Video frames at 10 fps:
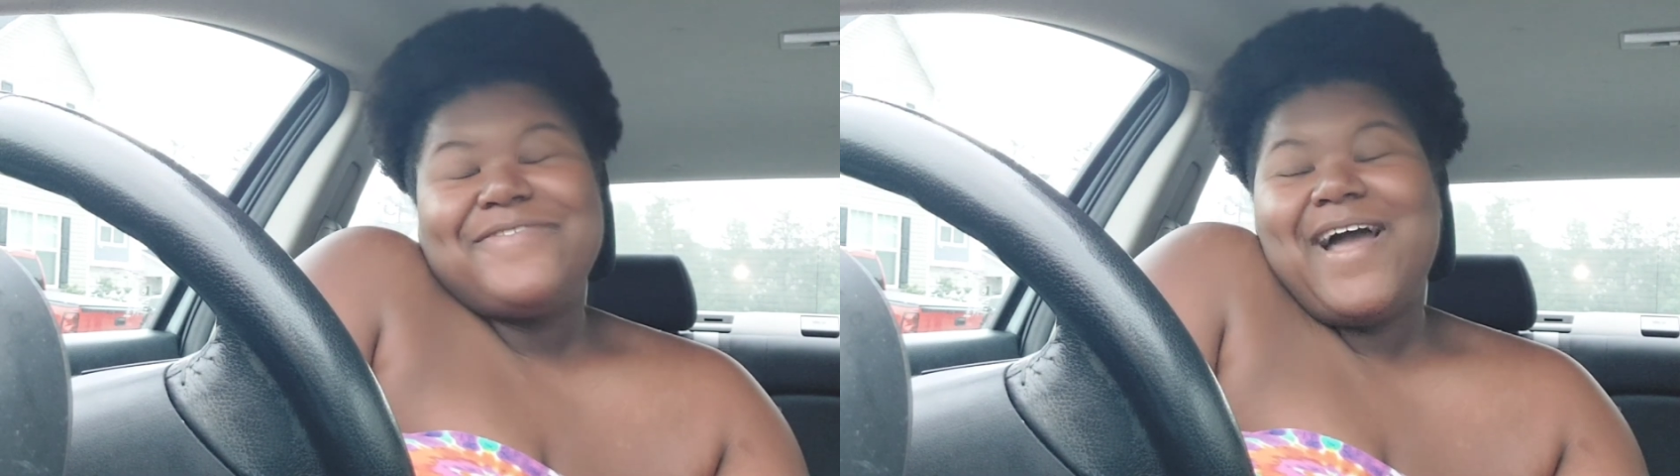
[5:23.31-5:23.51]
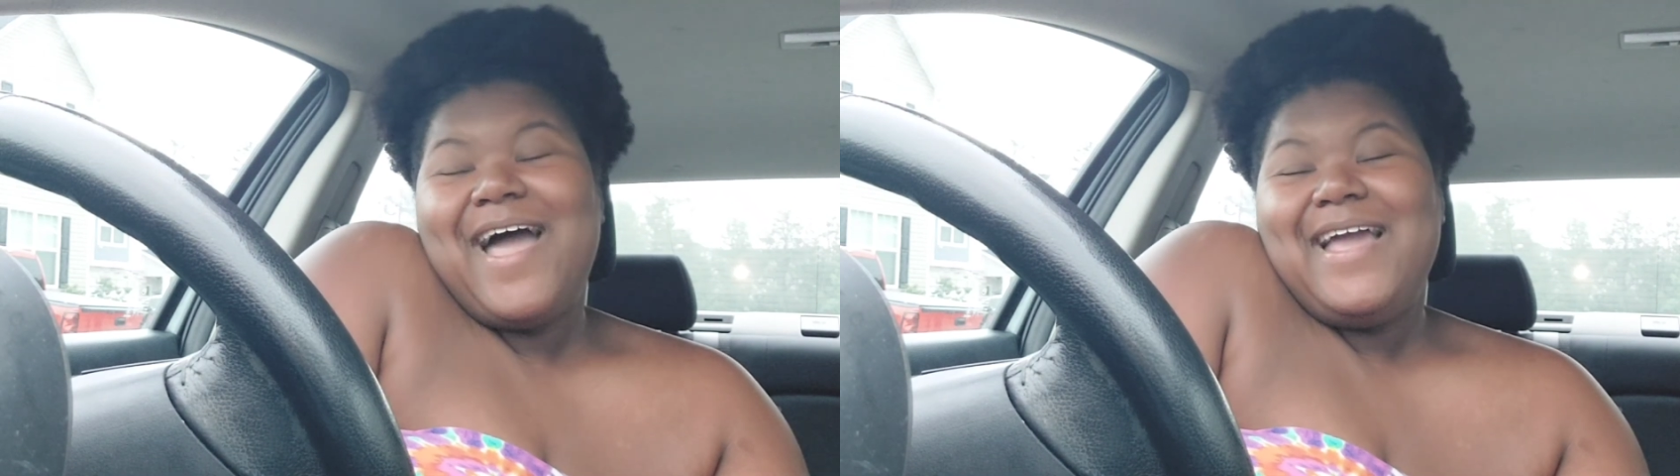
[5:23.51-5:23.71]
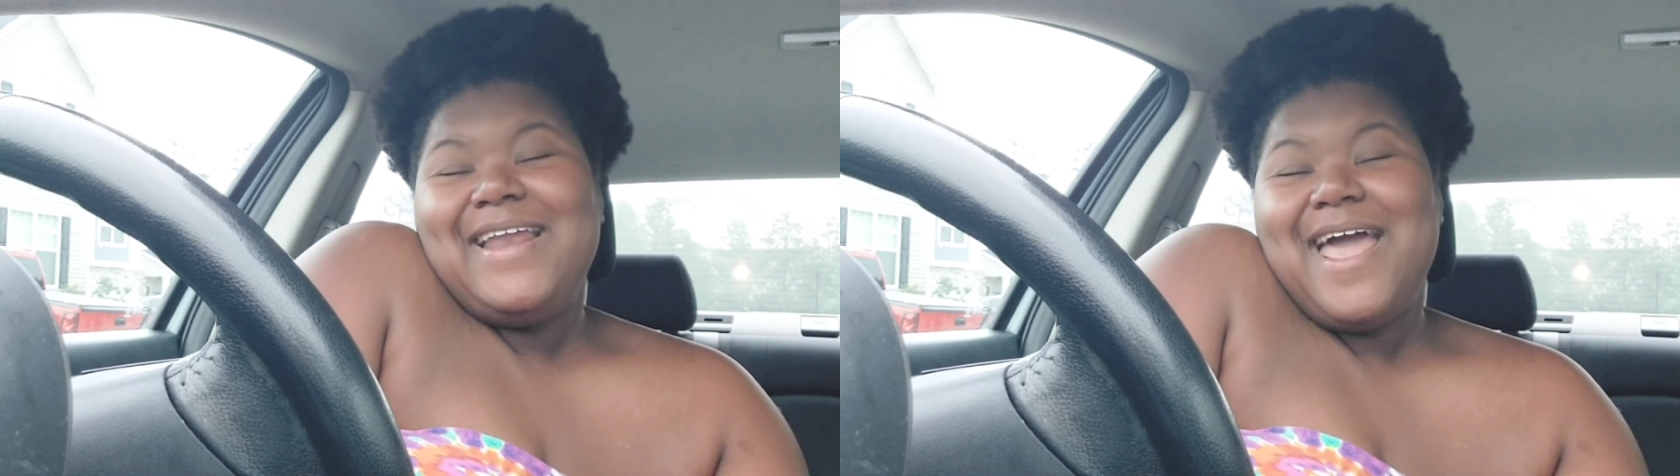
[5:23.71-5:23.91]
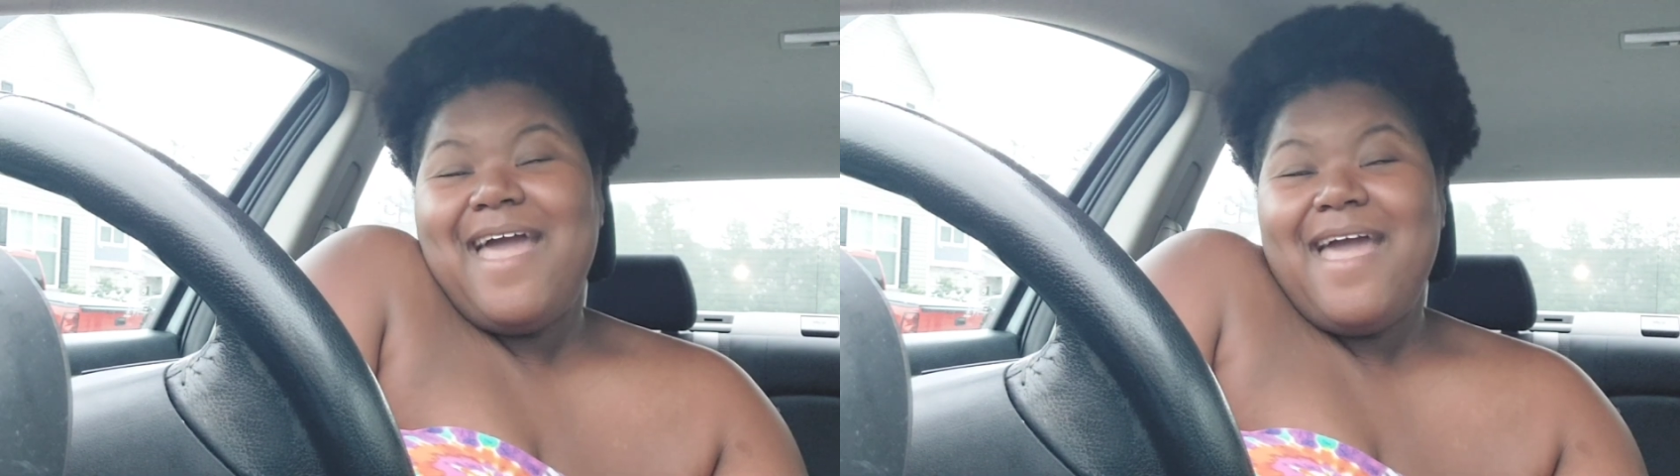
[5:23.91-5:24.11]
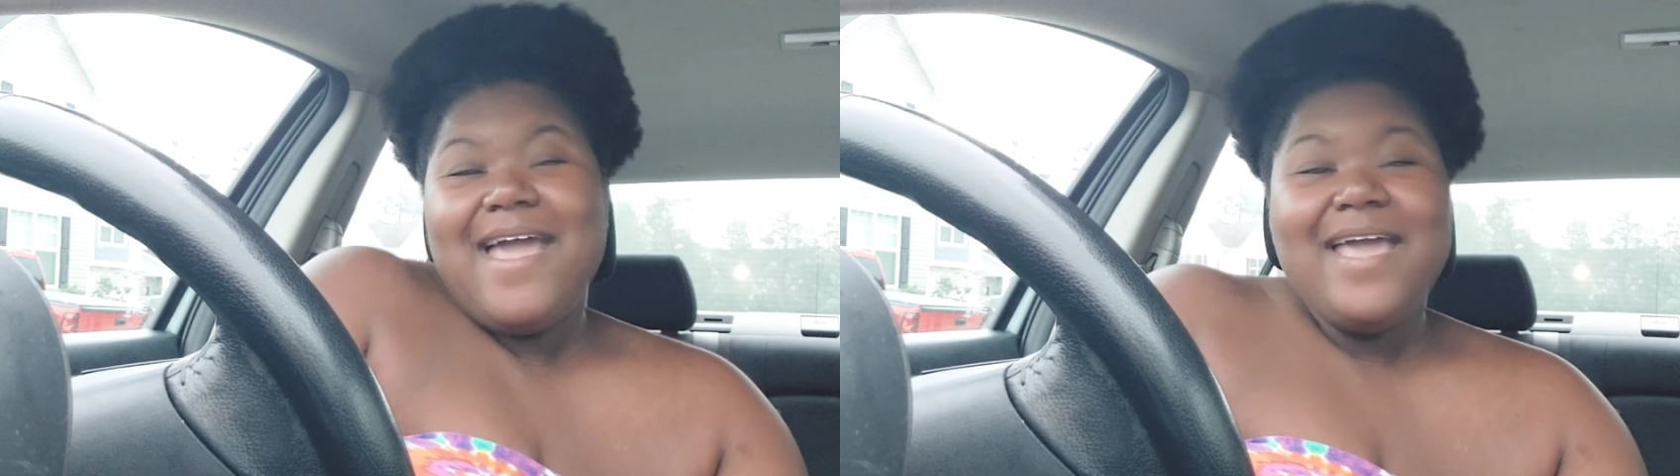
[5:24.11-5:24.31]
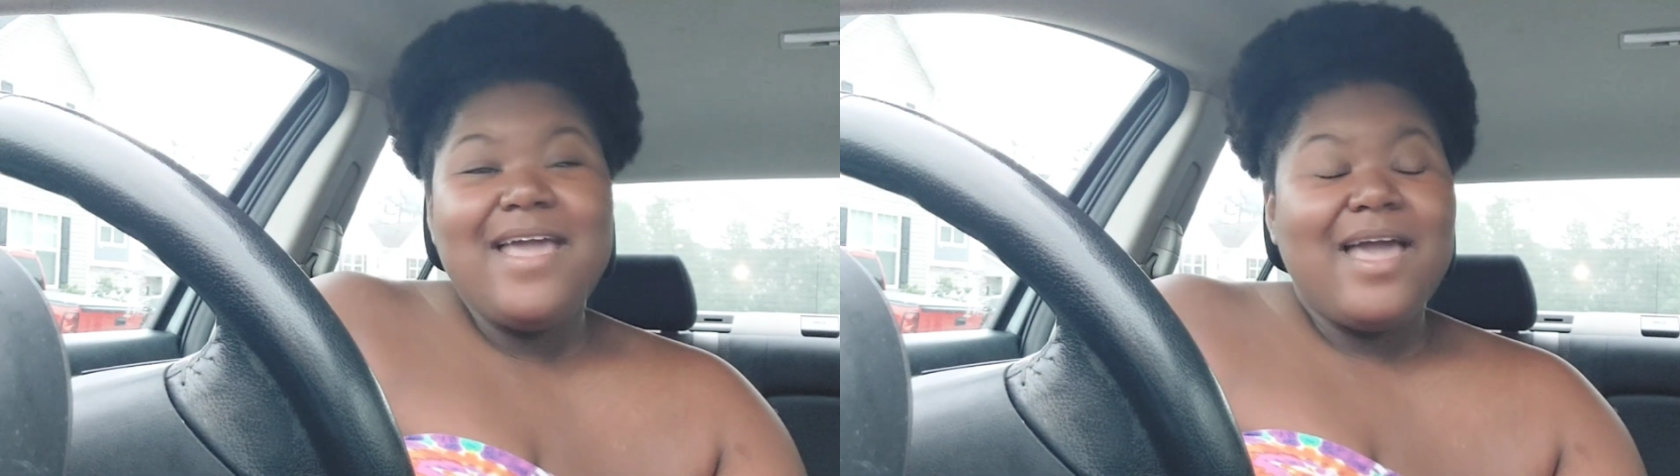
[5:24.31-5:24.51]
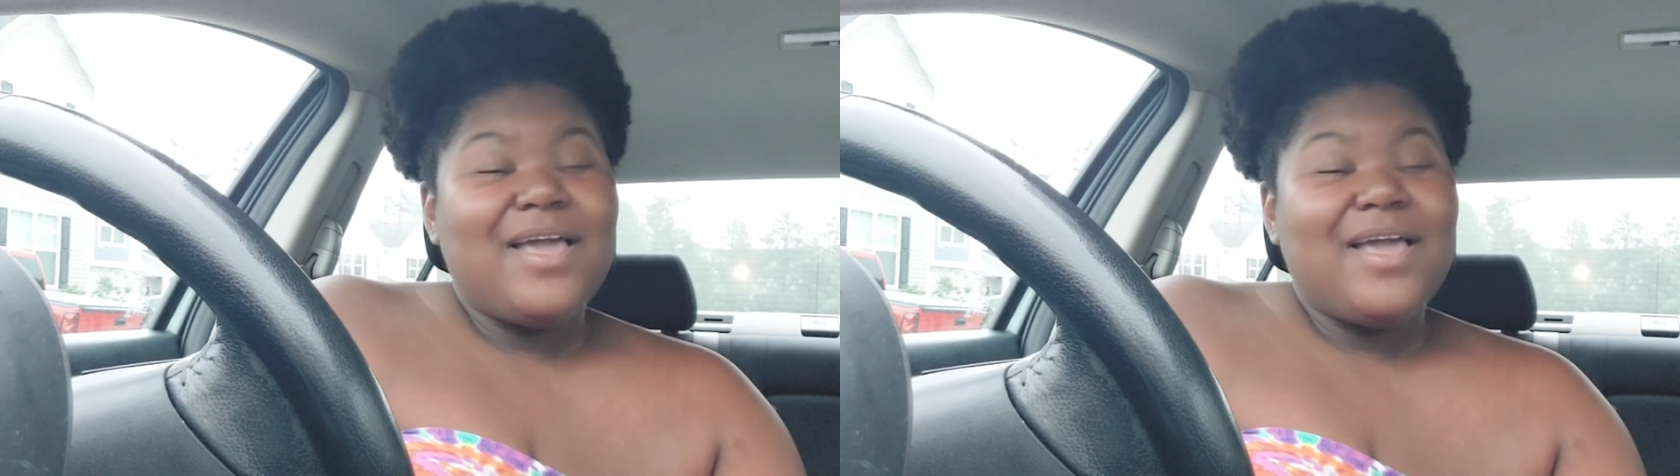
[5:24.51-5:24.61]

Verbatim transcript: Friday.